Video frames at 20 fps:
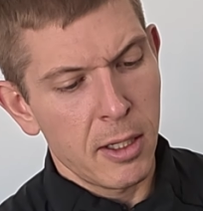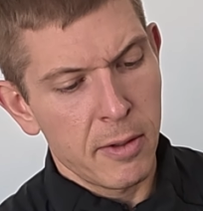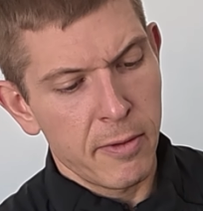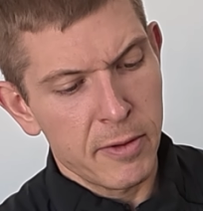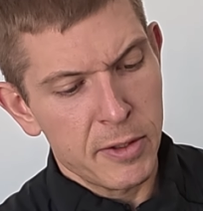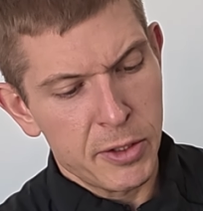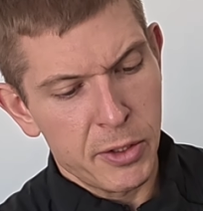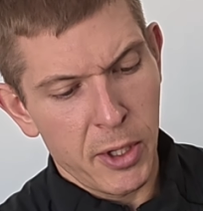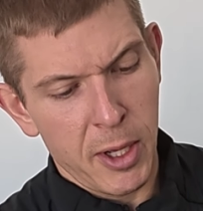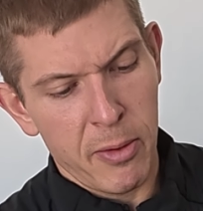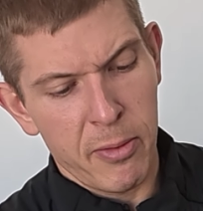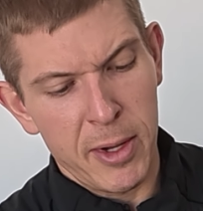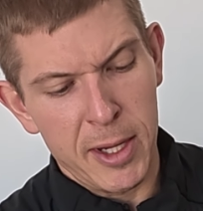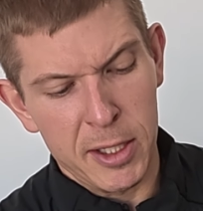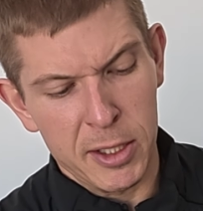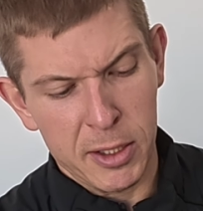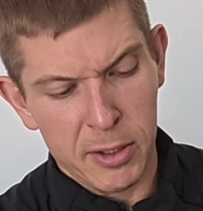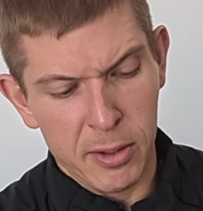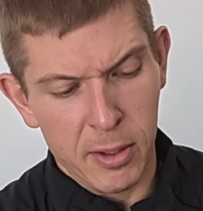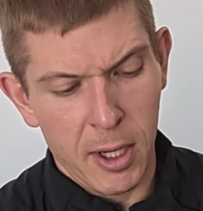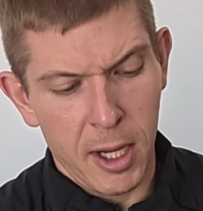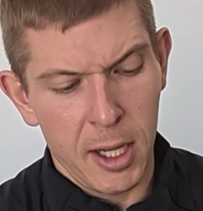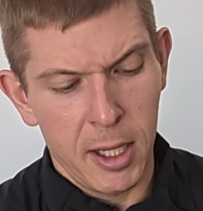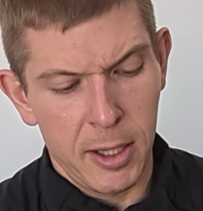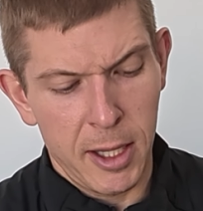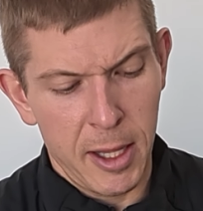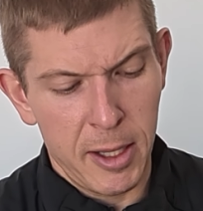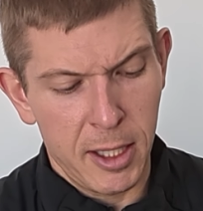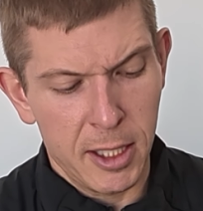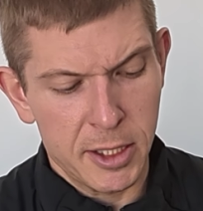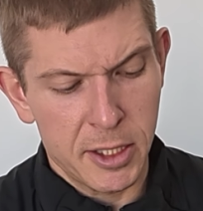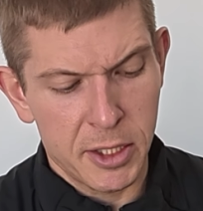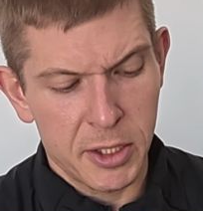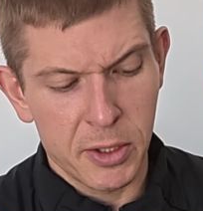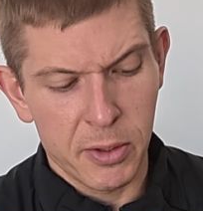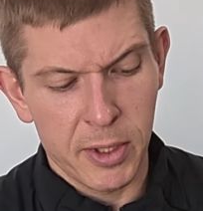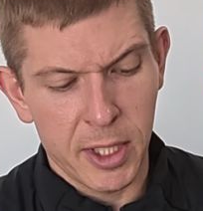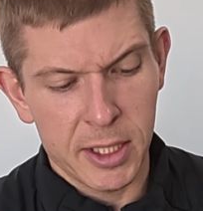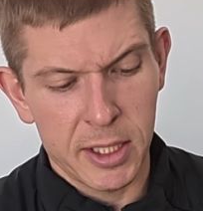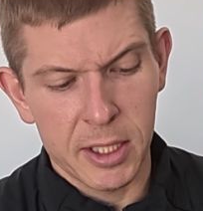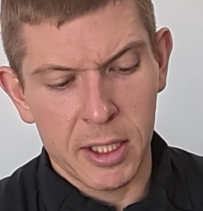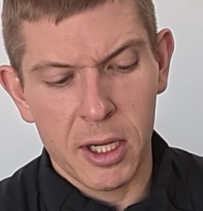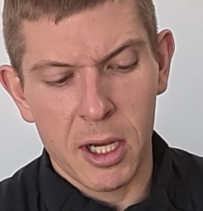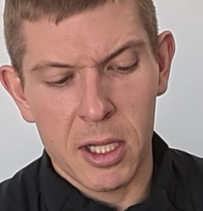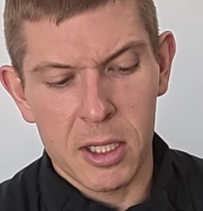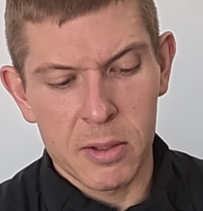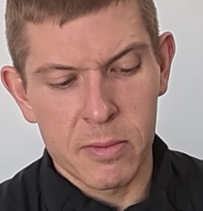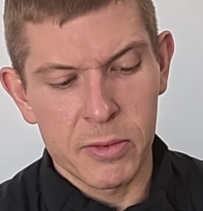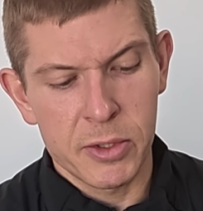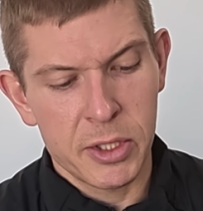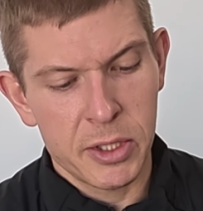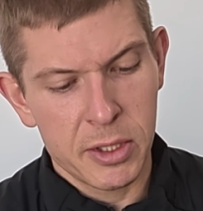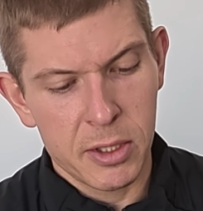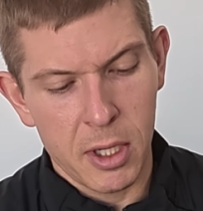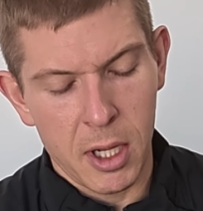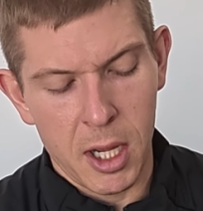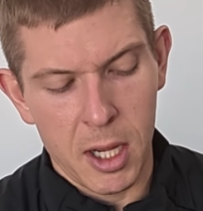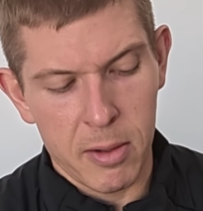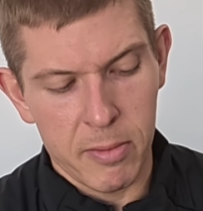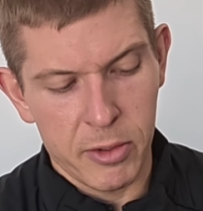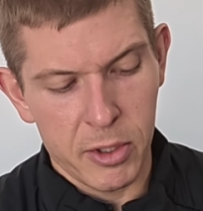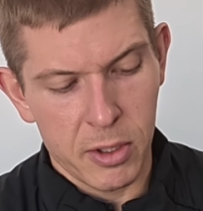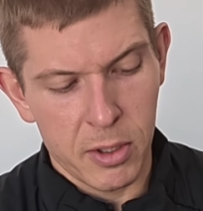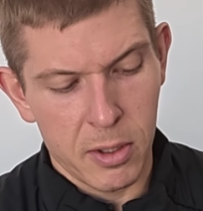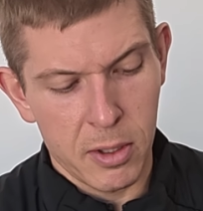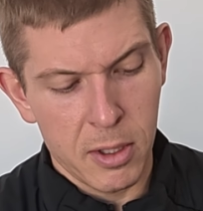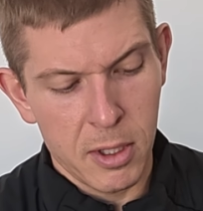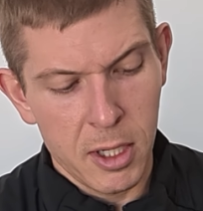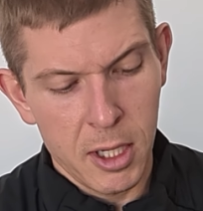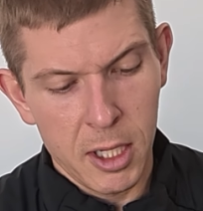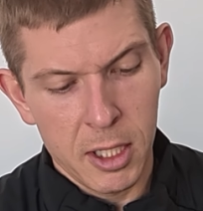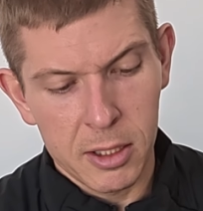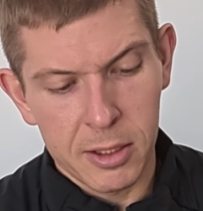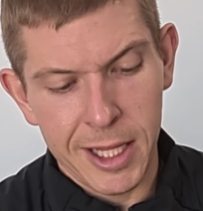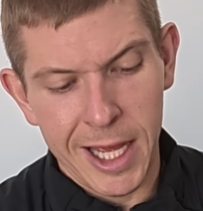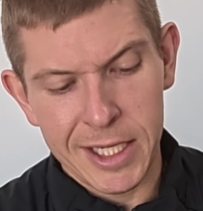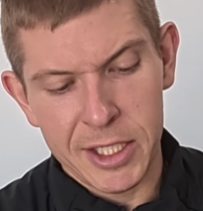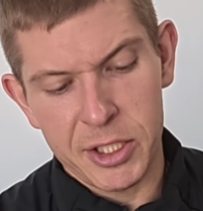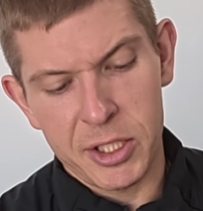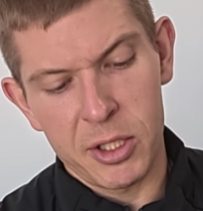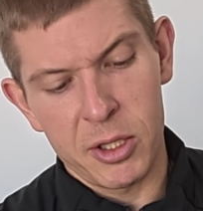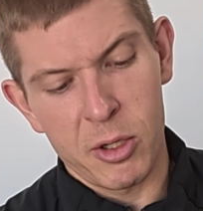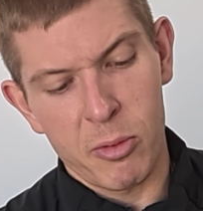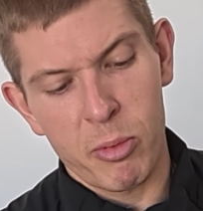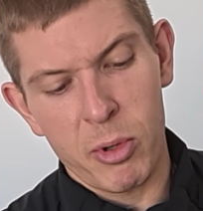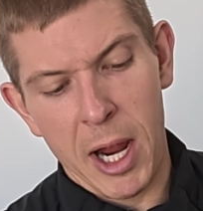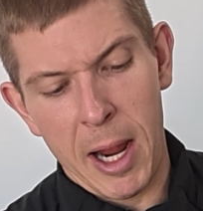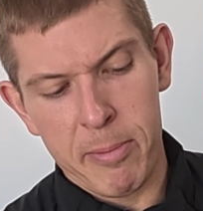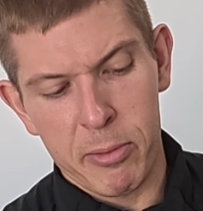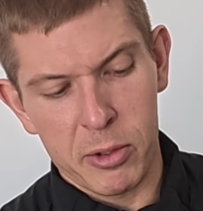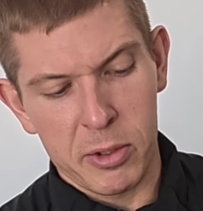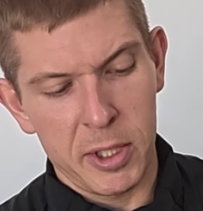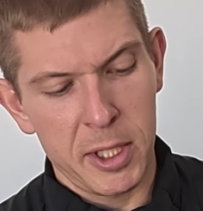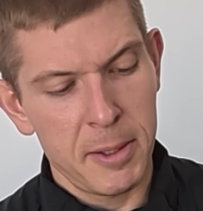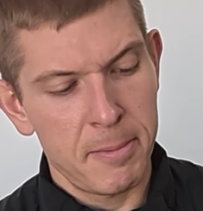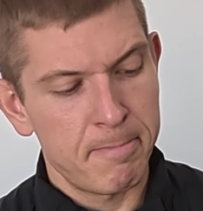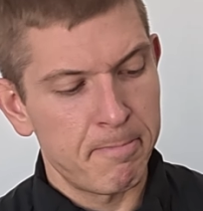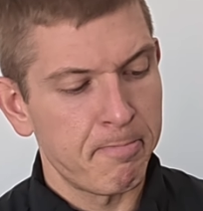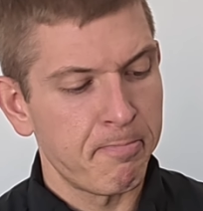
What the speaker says: So that way, that lets us know that the columns, they're latched in there properly.